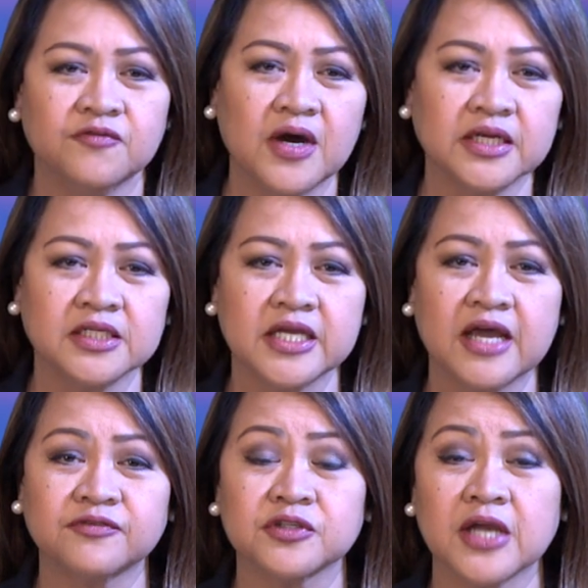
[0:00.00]
Finally,
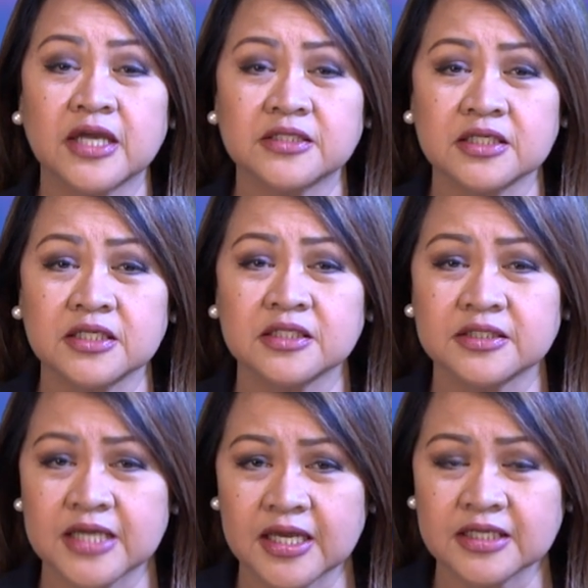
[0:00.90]
after 18
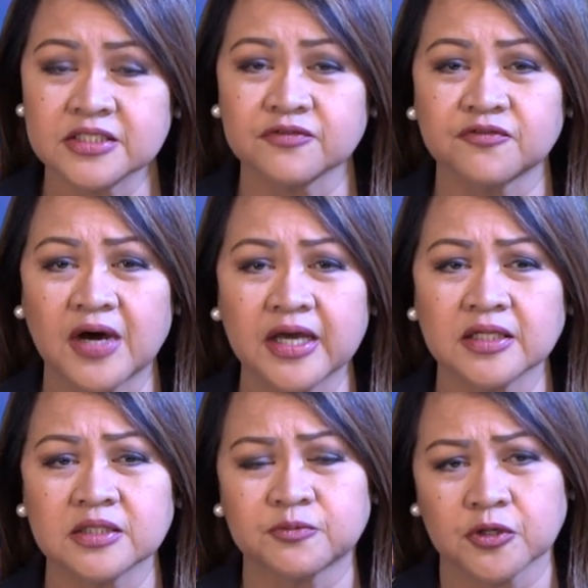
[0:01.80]
days of
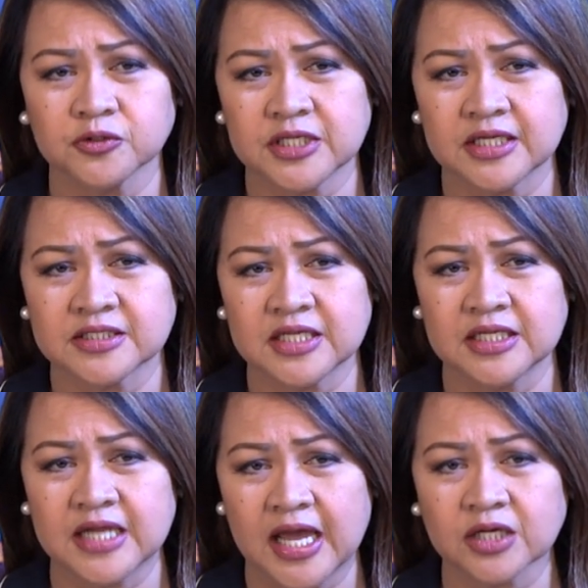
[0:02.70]
violent protest
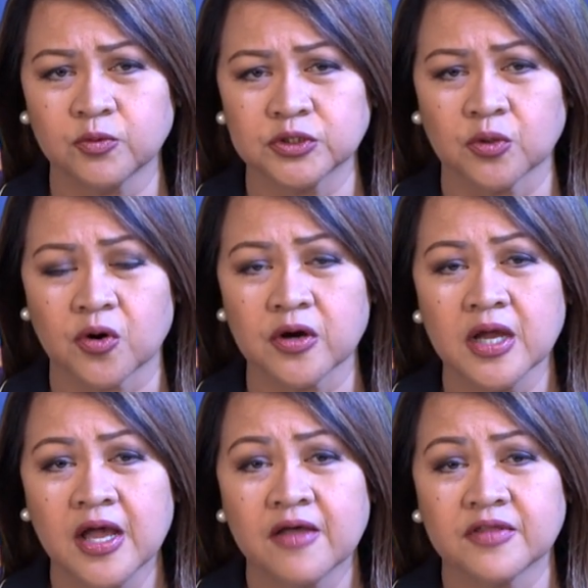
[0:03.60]
in Ecuador,
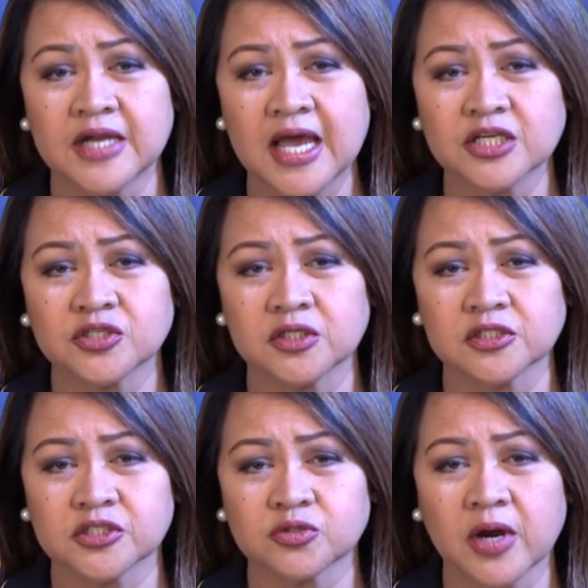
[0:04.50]
the national
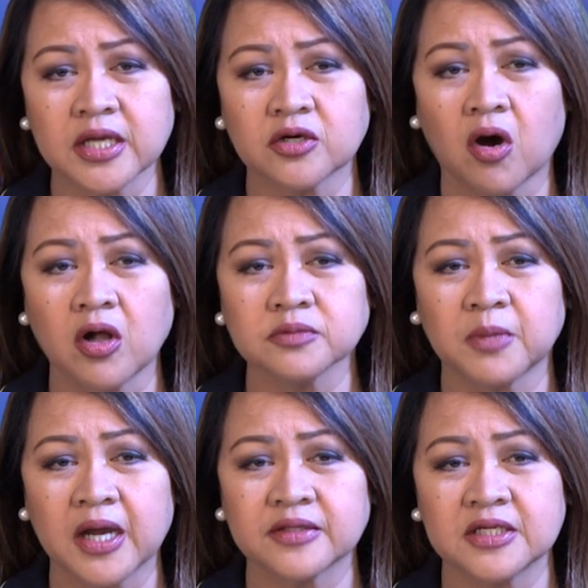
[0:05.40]
strike called
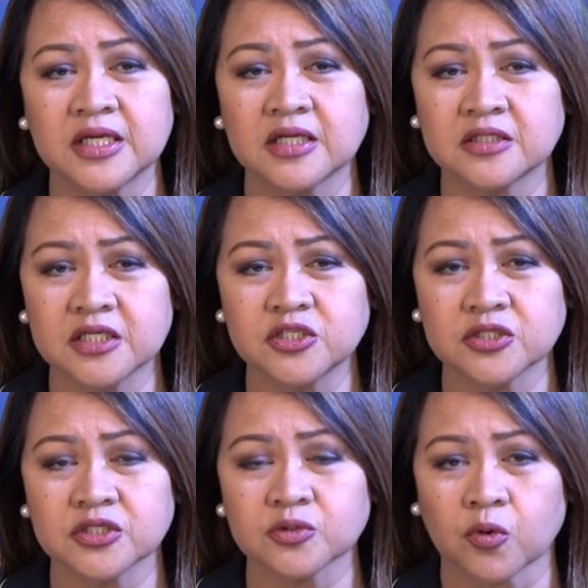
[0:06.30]
by the
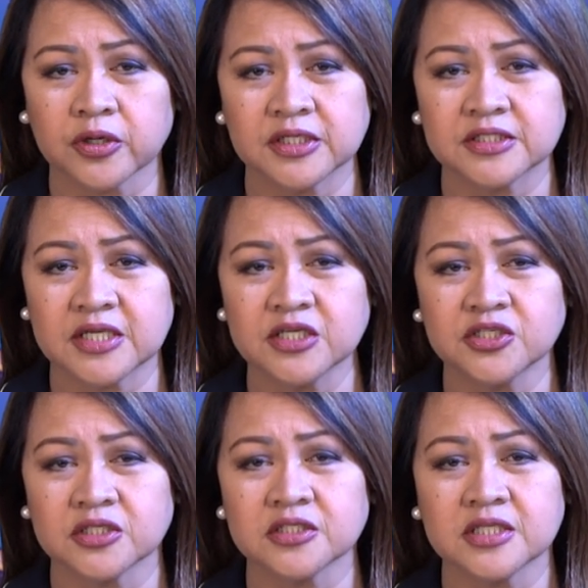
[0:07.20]
indigenous
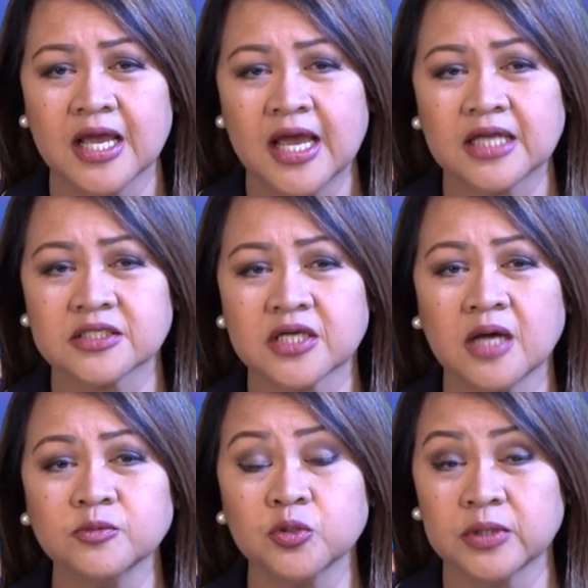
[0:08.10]
organizations has
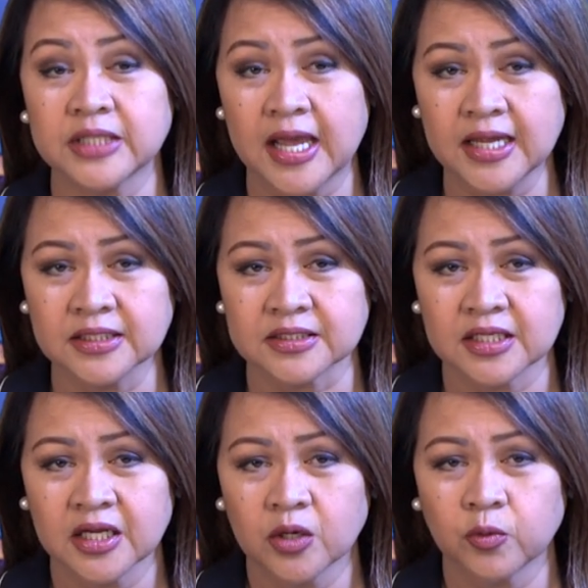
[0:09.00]
come to an end
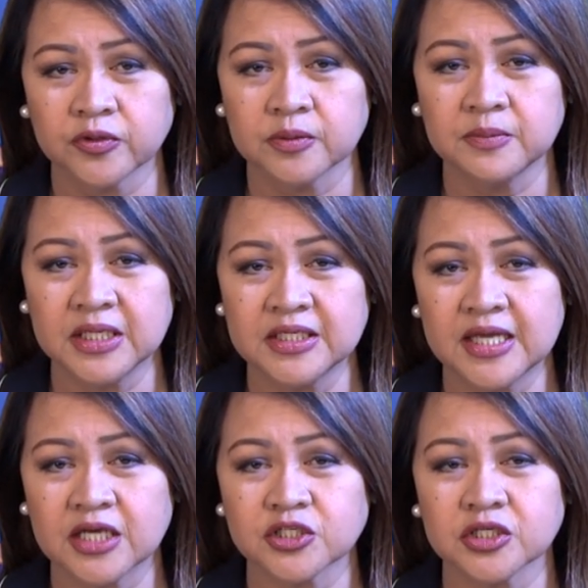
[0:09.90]
with the
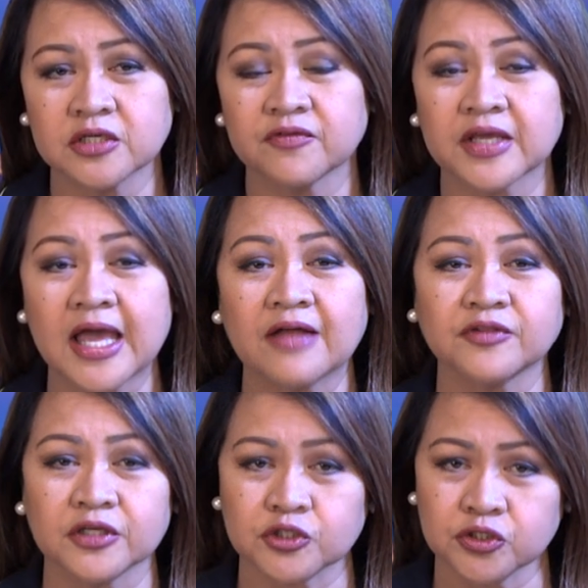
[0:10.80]
mediation of the
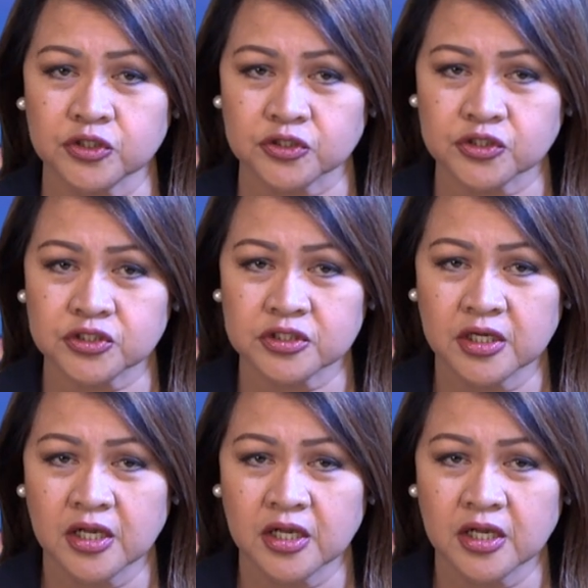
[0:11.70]
Catholic Church.